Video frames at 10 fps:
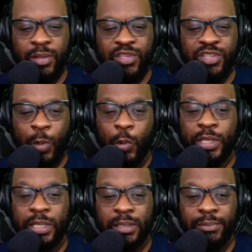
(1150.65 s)

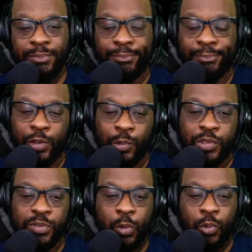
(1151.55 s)
smoking, don't
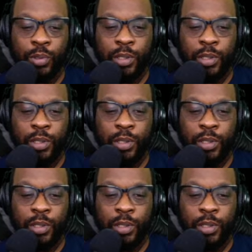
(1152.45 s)
smoke.